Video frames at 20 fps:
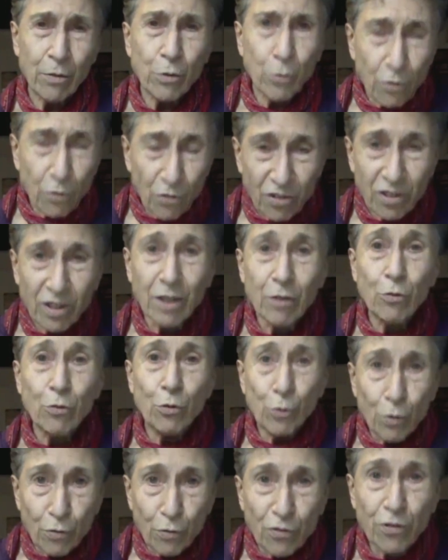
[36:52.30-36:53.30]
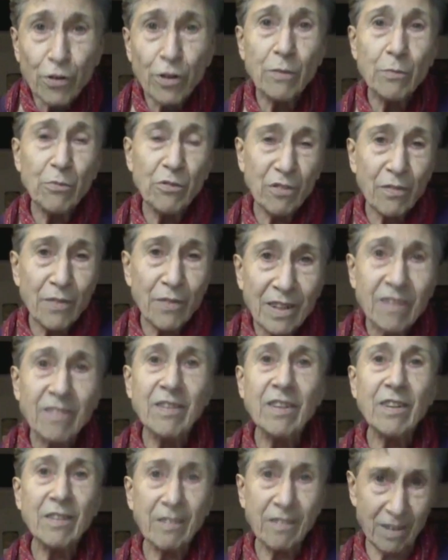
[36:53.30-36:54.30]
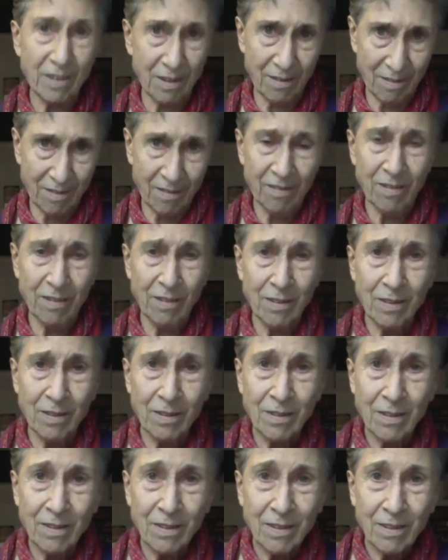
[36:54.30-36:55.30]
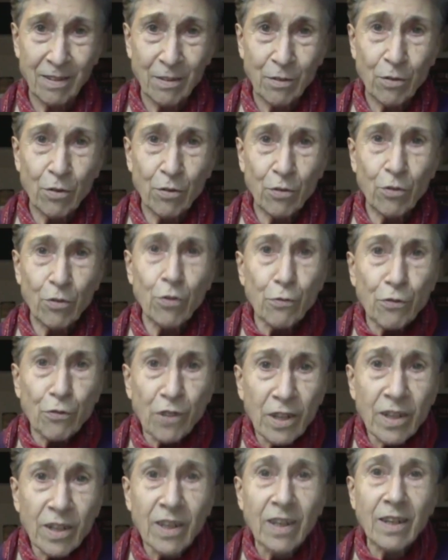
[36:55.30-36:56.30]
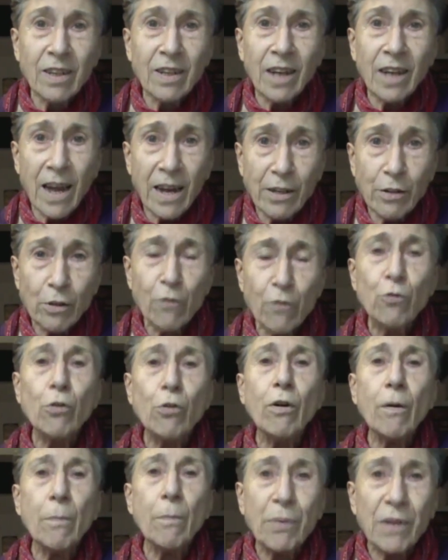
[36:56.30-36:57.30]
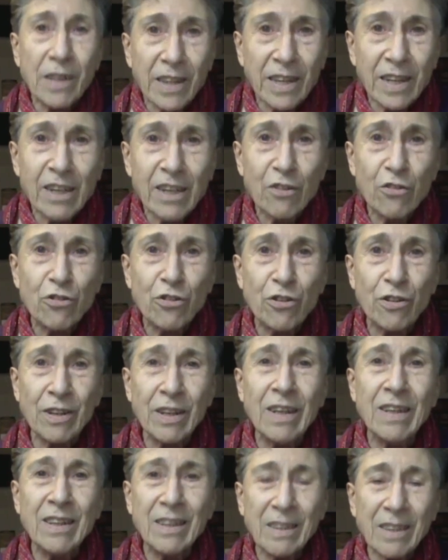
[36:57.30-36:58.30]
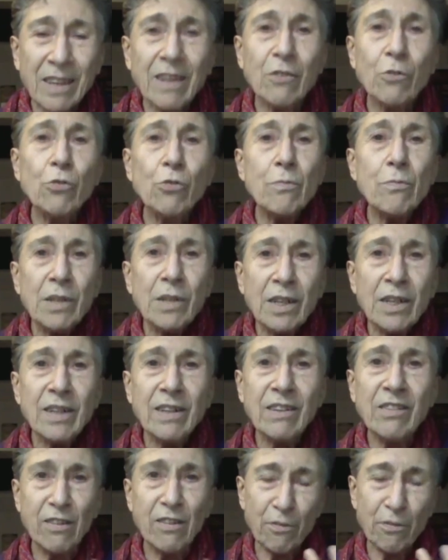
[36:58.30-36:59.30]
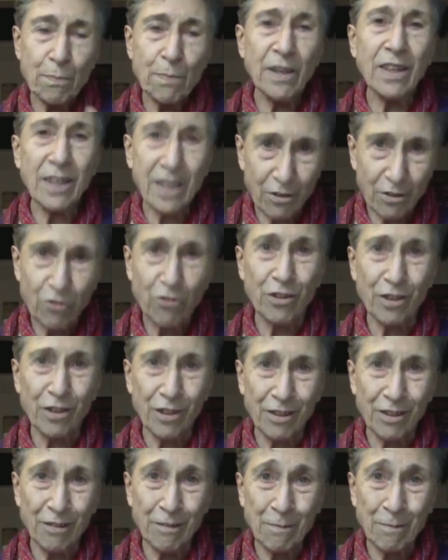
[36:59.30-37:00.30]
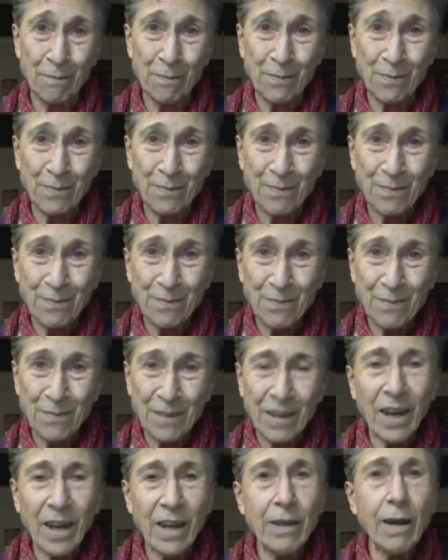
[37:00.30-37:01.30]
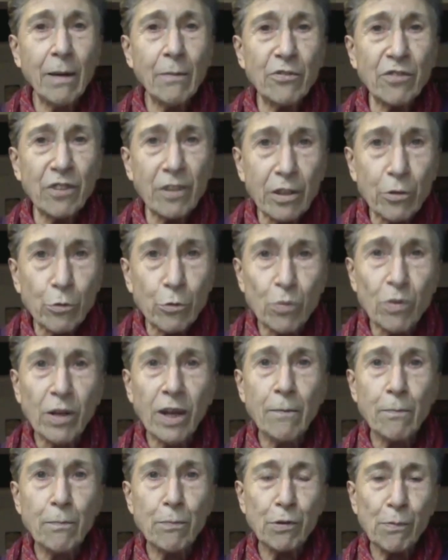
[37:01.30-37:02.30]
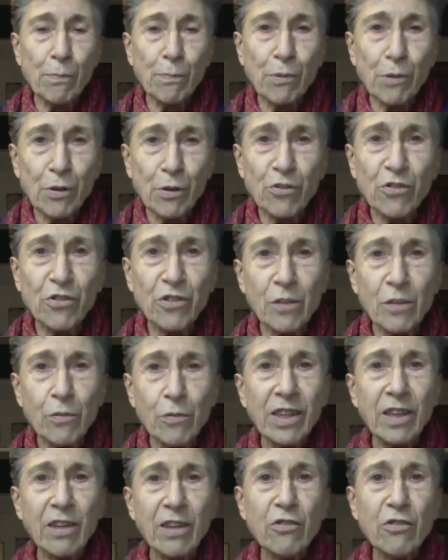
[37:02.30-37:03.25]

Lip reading: You see new forms of existence. You feel a kind of cooperation that to me is inspirational. I obviously do not propose that we